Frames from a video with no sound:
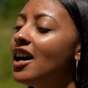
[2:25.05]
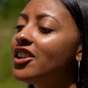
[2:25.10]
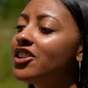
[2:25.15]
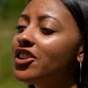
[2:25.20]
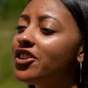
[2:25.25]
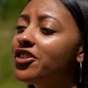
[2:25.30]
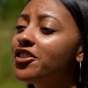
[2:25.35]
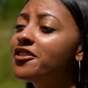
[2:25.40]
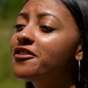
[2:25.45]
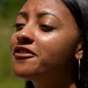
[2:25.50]

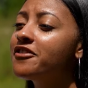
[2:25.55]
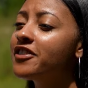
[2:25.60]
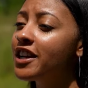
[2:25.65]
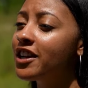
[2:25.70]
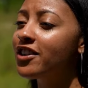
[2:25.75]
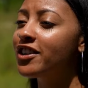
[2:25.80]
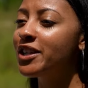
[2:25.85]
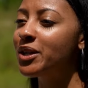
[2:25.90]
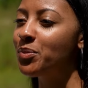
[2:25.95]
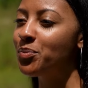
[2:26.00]
Another
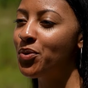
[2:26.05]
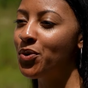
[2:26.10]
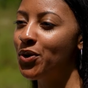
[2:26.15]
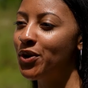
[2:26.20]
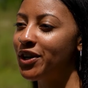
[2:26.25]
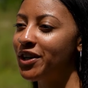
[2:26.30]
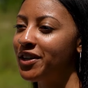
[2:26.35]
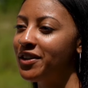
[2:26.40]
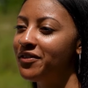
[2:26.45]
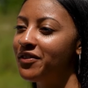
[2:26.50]
very
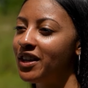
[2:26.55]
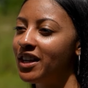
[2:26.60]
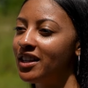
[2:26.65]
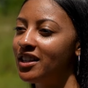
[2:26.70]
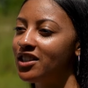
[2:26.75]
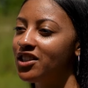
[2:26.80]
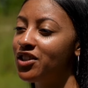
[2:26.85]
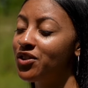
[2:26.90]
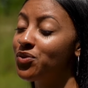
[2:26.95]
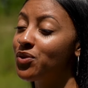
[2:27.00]
important
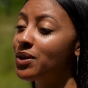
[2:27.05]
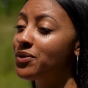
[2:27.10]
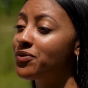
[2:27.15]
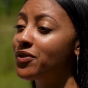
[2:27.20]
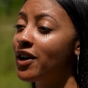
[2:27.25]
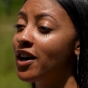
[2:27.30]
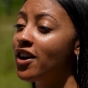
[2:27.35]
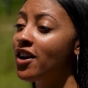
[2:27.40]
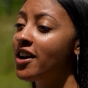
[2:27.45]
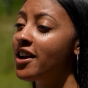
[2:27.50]
advantage of
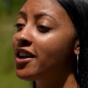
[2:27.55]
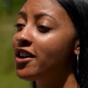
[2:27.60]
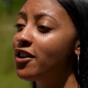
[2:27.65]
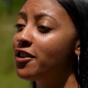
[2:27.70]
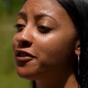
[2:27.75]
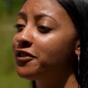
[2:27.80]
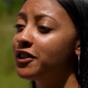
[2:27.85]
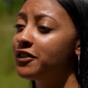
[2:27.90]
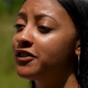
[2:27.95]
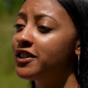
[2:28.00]
rimfire
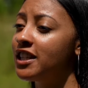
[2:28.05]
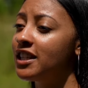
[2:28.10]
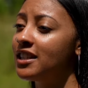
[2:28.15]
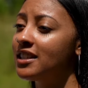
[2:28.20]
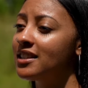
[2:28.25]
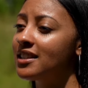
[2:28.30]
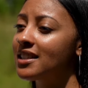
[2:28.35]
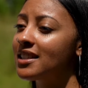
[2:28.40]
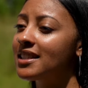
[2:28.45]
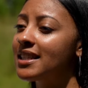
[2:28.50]

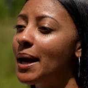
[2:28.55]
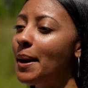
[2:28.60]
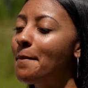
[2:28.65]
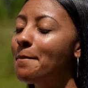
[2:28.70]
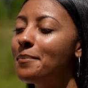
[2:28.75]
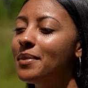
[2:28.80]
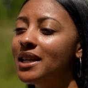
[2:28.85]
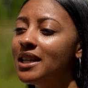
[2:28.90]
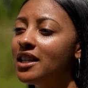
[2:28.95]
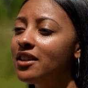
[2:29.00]
AR-15s is that
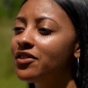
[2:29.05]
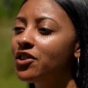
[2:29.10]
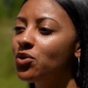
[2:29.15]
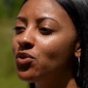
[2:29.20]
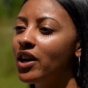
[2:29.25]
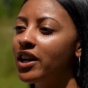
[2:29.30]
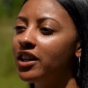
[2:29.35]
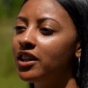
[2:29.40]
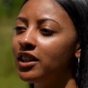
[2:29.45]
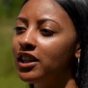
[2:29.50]
many of the
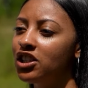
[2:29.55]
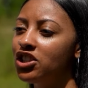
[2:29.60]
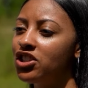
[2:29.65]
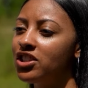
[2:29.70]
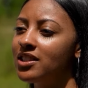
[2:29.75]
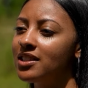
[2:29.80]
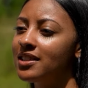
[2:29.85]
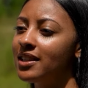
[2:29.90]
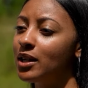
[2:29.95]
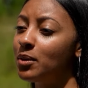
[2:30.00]

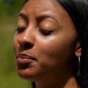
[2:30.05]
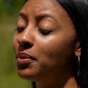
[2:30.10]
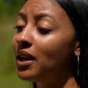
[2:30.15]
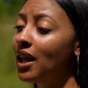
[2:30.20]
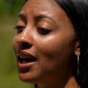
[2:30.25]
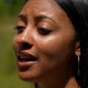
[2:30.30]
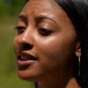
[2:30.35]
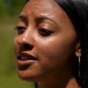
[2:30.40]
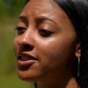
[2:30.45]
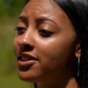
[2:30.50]
regulations that
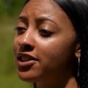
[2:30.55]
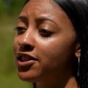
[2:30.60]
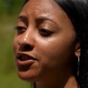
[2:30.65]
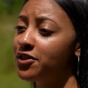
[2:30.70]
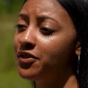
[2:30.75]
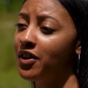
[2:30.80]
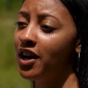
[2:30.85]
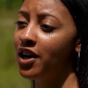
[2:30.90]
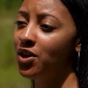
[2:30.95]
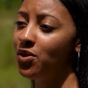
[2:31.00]
apply to
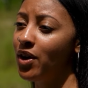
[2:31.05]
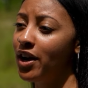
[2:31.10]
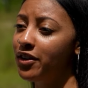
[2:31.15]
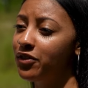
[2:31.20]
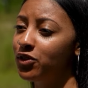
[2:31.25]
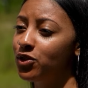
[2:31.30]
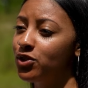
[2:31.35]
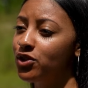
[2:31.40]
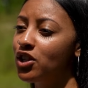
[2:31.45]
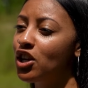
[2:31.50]
centerfire
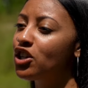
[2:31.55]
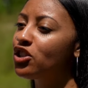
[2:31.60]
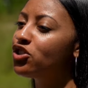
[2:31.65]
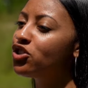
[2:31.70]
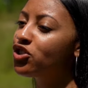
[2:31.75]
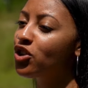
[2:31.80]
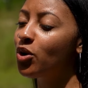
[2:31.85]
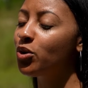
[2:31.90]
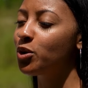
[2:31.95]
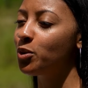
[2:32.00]
rifles
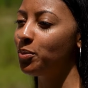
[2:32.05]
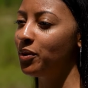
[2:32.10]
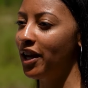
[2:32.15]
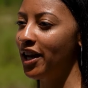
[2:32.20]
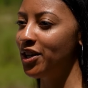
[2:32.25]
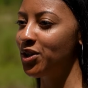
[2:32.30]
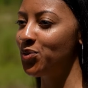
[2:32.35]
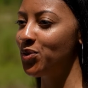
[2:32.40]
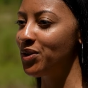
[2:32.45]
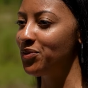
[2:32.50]
don't
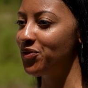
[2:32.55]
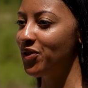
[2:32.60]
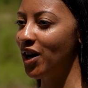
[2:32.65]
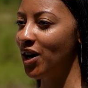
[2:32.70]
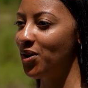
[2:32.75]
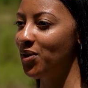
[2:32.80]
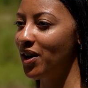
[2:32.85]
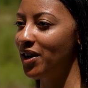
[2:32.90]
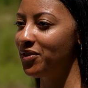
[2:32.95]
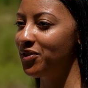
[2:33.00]
apply to
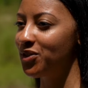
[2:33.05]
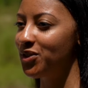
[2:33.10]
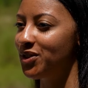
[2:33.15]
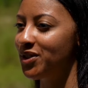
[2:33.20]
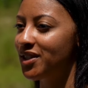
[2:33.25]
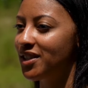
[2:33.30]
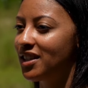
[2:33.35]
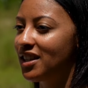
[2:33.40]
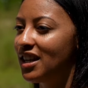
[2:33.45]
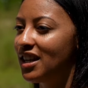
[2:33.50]
rimfire rifles.